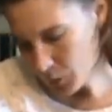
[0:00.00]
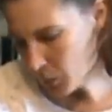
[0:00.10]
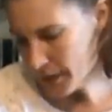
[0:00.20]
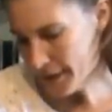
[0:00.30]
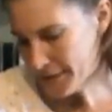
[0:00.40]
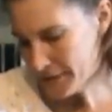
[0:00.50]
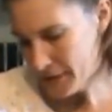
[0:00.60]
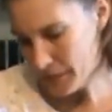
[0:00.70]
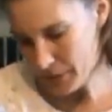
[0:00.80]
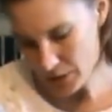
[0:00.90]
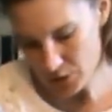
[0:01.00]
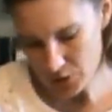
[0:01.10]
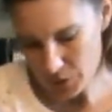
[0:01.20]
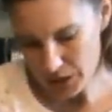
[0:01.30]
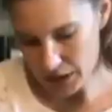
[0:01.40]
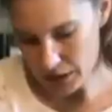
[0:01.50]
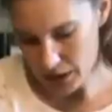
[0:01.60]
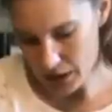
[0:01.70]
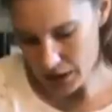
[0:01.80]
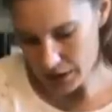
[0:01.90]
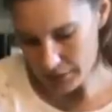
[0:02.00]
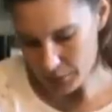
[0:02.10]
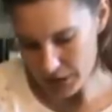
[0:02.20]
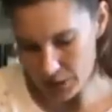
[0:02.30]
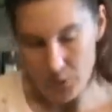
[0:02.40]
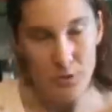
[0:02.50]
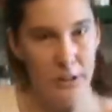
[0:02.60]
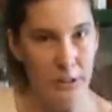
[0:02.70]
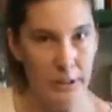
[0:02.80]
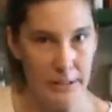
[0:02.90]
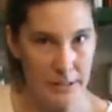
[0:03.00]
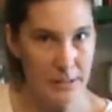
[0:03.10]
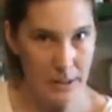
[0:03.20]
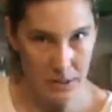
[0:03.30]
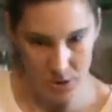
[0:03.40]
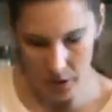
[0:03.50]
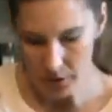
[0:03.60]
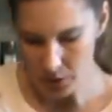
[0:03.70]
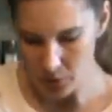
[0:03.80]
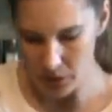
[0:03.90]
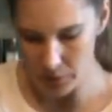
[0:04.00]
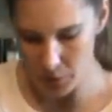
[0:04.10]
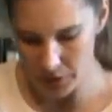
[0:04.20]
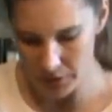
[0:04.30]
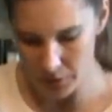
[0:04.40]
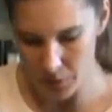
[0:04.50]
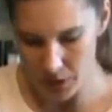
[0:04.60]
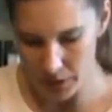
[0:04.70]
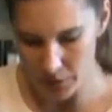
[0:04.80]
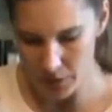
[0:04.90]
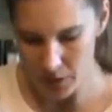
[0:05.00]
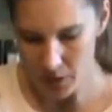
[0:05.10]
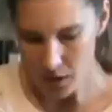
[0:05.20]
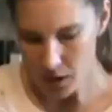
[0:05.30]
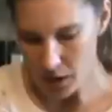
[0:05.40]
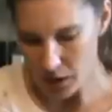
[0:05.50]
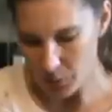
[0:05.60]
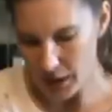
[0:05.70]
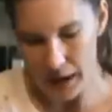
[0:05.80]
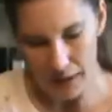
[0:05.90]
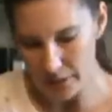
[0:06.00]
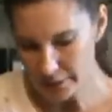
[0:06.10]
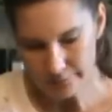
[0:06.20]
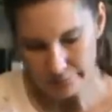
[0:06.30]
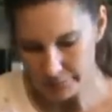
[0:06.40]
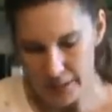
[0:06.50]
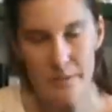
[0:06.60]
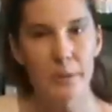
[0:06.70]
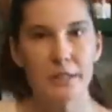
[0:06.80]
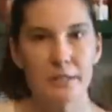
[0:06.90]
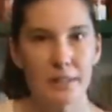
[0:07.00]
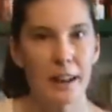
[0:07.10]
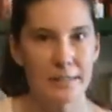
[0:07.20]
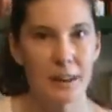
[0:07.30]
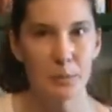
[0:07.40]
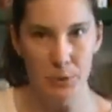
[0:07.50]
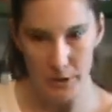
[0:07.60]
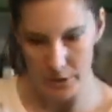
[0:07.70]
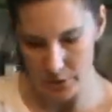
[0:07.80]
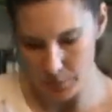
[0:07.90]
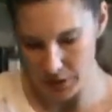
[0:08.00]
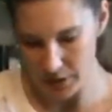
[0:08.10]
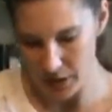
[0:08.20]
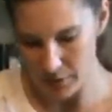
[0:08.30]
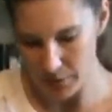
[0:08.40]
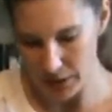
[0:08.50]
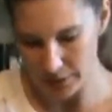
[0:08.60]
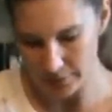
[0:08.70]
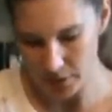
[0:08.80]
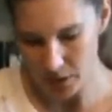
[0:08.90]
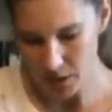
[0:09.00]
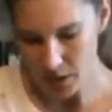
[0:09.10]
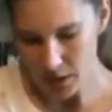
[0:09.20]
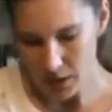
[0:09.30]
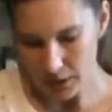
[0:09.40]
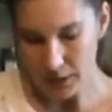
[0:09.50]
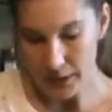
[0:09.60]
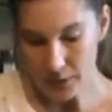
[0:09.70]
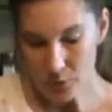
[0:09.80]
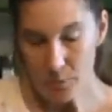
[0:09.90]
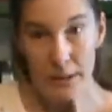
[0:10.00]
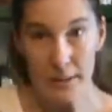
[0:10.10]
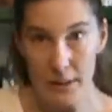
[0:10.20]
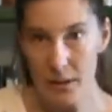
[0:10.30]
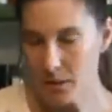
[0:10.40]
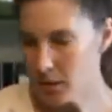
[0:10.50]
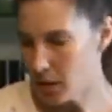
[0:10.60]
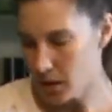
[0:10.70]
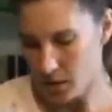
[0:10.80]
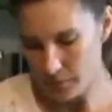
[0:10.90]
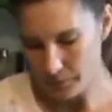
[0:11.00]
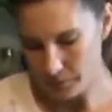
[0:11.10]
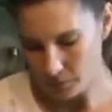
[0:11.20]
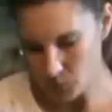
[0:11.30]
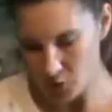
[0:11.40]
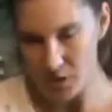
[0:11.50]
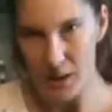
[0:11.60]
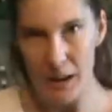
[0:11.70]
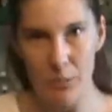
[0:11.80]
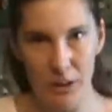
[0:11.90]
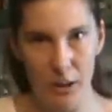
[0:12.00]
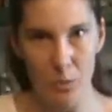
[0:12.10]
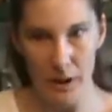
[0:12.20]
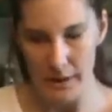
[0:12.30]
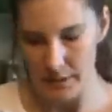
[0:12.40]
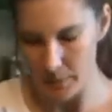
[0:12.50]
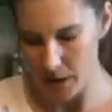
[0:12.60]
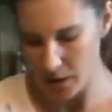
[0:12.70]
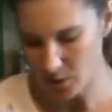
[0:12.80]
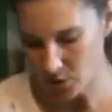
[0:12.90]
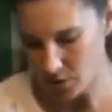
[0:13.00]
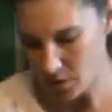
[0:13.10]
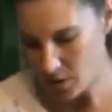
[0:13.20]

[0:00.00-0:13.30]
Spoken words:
What else have I been doing? We do still get to see John Knoll every once in a while. We haven't as much the last couple years because I've been a little extra busy, just not able to get away as much.